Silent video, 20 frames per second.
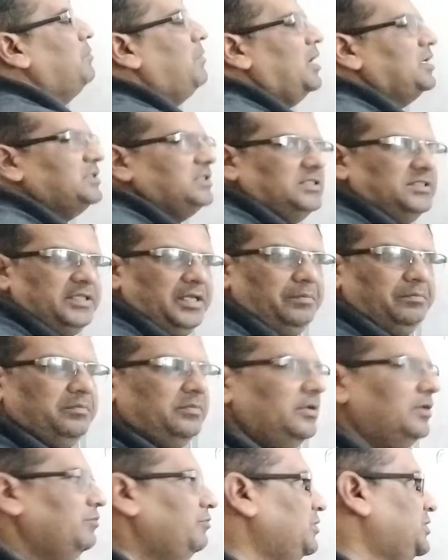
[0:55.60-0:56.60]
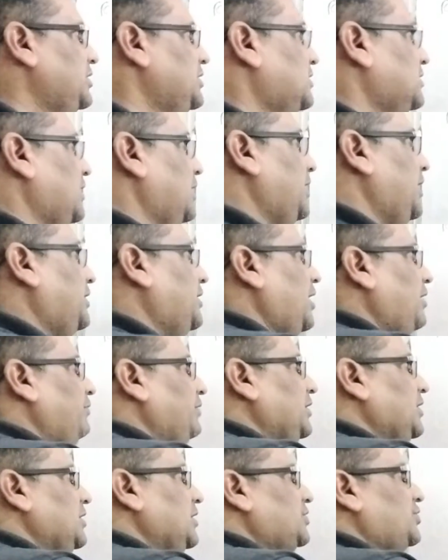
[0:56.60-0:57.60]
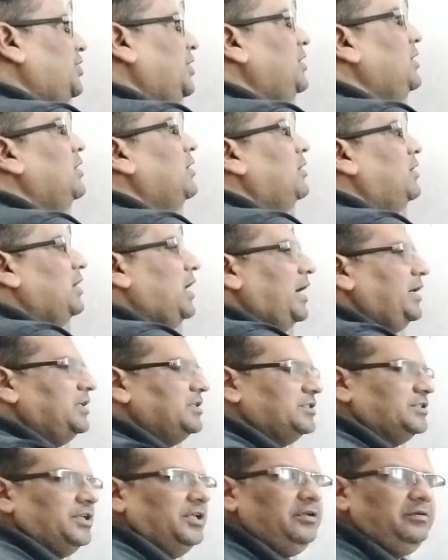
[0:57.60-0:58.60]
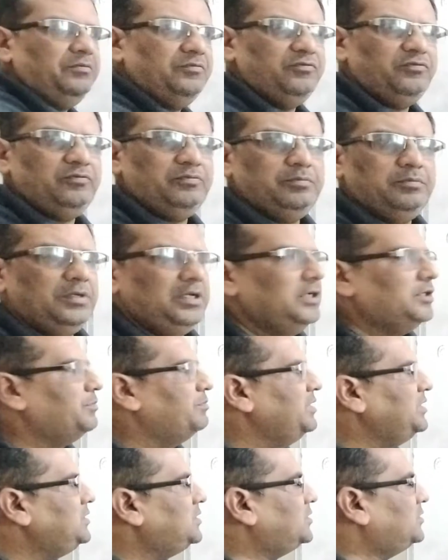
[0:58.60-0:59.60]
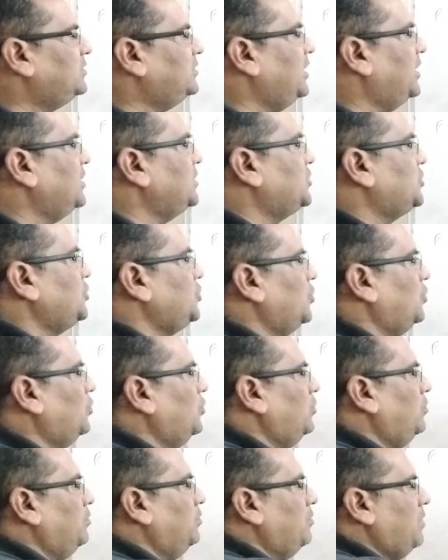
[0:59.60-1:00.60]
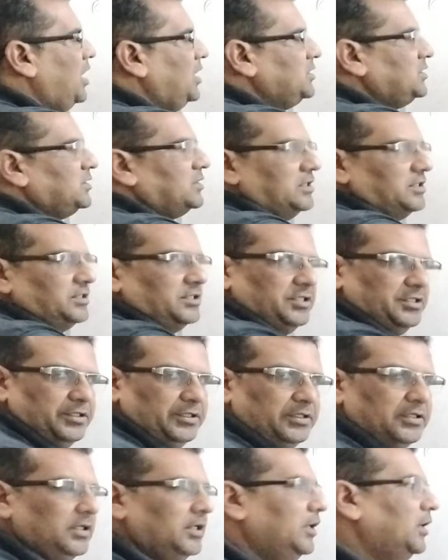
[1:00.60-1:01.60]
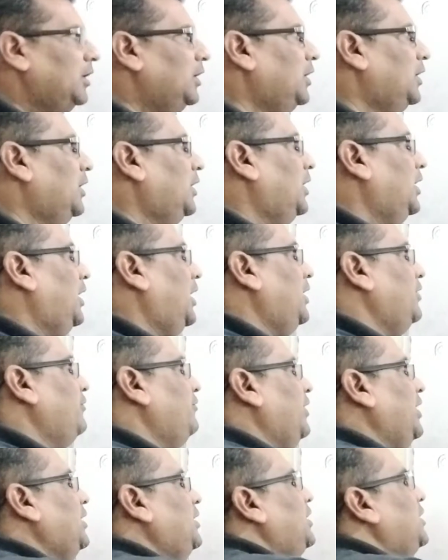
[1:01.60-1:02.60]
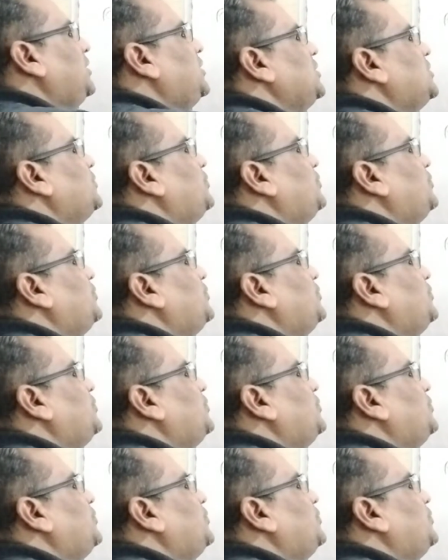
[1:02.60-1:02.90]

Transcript: the masses m which is connected with a string, light string it means there is no mass considered. And when it